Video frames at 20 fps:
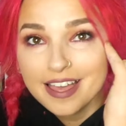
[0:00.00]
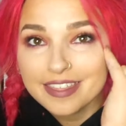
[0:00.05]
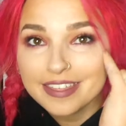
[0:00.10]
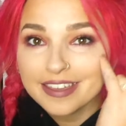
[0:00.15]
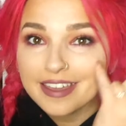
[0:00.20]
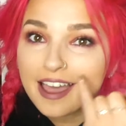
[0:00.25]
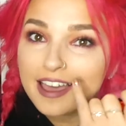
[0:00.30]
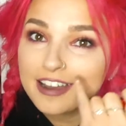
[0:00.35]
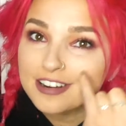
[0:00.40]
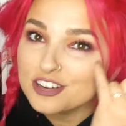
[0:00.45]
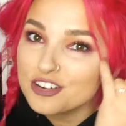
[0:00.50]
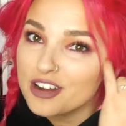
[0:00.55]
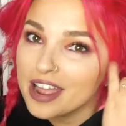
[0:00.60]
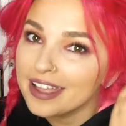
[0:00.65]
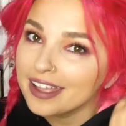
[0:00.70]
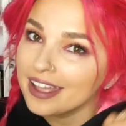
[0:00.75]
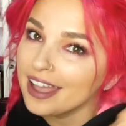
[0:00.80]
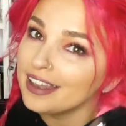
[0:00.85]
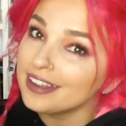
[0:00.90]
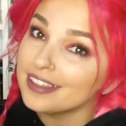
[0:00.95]
the under eye
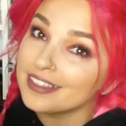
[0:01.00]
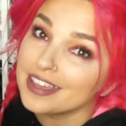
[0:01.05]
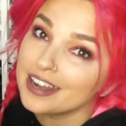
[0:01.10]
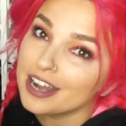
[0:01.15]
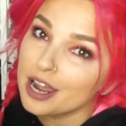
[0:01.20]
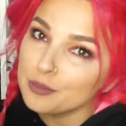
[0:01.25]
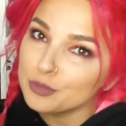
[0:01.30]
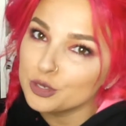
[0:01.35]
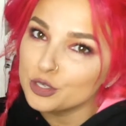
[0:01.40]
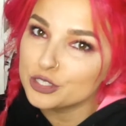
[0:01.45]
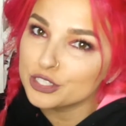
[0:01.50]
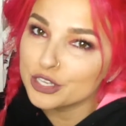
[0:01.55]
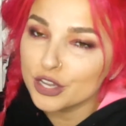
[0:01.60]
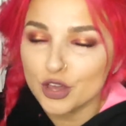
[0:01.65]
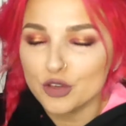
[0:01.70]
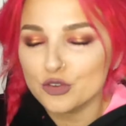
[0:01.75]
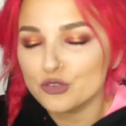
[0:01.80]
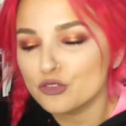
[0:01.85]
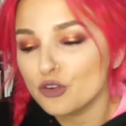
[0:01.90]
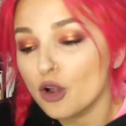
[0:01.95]
color that I'm using
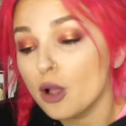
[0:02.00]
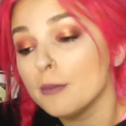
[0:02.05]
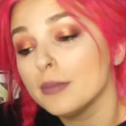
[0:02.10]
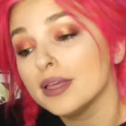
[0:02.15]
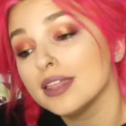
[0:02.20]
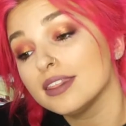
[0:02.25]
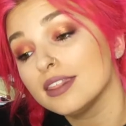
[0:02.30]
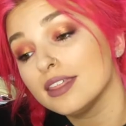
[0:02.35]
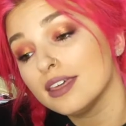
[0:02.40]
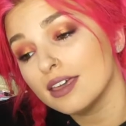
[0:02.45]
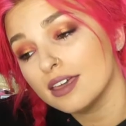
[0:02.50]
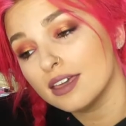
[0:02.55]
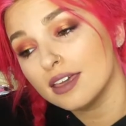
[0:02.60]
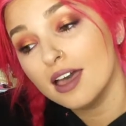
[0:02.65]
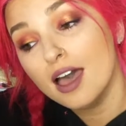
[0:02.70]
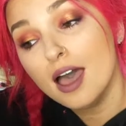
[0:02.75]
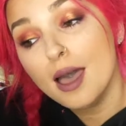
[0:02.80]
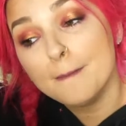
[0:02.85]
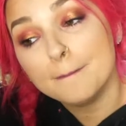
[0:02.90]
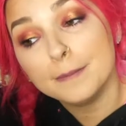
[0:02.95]
from the
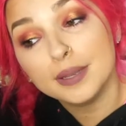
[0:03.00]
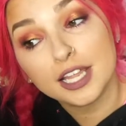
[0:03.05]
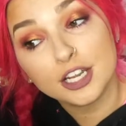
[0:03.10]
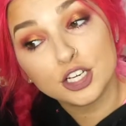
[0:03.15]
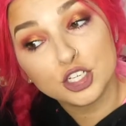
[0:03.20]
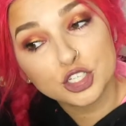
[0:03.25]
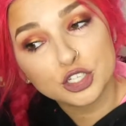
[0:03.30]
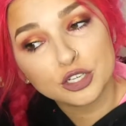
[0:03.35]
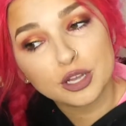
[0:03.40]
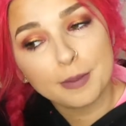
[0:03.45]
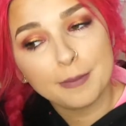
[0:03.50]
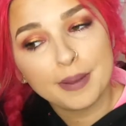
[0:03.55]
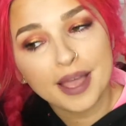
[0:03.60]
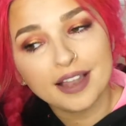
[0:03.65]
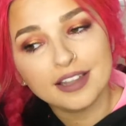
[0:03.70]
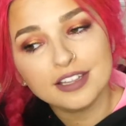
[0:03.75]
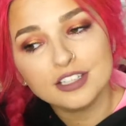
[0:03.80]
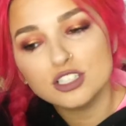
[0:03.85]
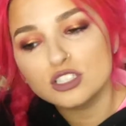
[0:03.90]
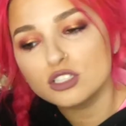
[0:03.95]
blood sugar
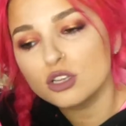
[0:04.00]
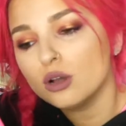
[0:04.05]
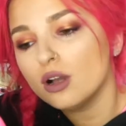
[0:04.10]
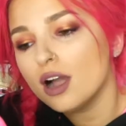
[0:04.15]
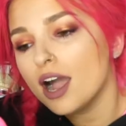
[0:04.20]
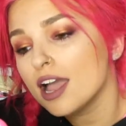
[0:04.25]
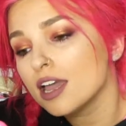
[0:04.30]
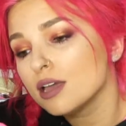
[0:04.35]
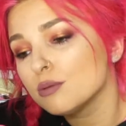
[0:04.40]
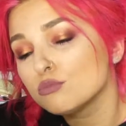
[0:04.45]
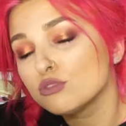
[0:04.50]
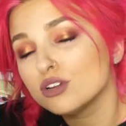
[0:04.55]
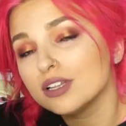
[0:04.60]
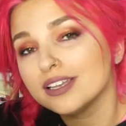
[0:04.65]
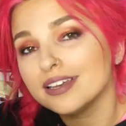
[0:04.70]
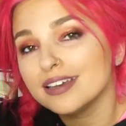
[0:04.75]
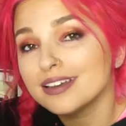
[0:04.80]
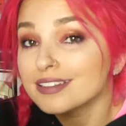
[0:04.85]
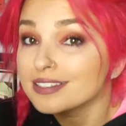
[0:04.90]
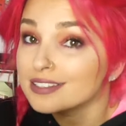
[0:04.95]
palette, so I am
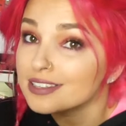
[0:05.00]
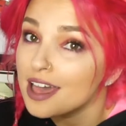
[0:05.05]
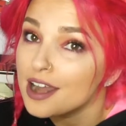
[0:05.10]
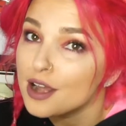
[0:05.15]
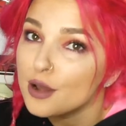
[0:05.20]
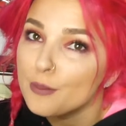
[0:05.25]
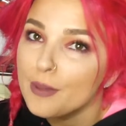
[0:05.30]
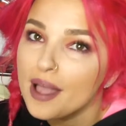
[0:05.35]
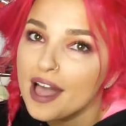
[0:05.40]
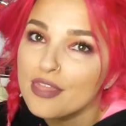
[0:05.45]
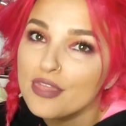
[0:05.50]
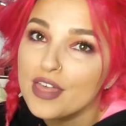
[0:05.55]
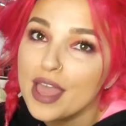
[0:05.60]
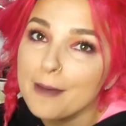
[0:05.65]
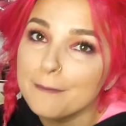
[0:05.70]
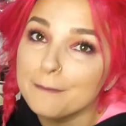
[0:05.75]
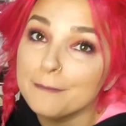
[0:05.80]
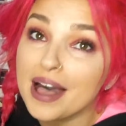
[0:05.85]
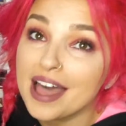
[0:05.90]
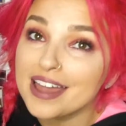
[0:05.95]
really excited about
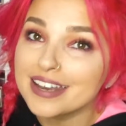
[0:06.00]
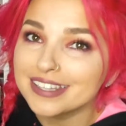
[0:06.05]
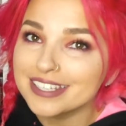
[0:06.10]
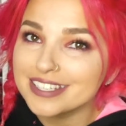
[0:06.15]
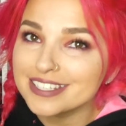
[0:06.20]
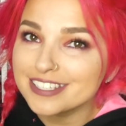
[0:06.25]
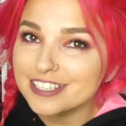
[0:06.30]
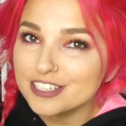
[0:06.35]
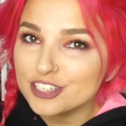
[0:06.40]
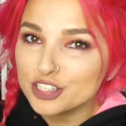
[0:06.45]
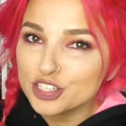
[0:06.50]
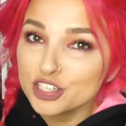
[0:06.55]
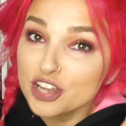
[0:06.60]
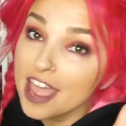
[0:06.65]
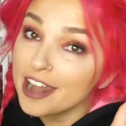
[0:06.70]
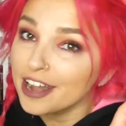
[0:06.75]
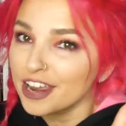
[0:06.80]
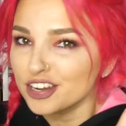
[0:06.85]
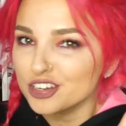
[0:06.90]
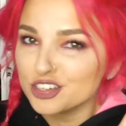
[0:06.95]
that. But this is
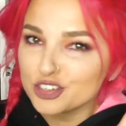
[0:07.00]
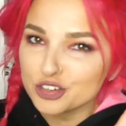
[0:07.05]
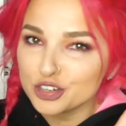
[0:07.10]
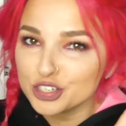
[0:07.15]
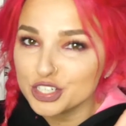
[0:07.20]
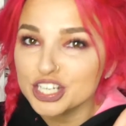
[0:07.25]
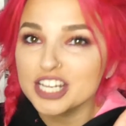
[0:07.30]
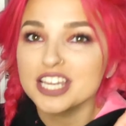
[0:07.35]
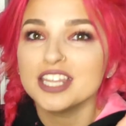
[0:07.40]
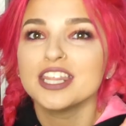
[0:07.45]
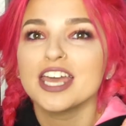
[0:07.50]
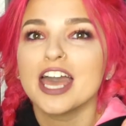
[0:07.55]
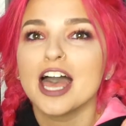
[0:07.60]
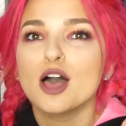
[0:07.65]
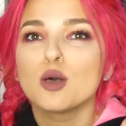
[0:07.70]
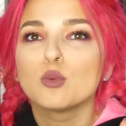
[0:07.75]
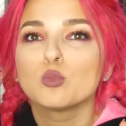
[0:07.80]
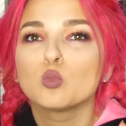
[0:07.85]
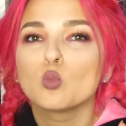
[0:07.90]
shade Androgyny there.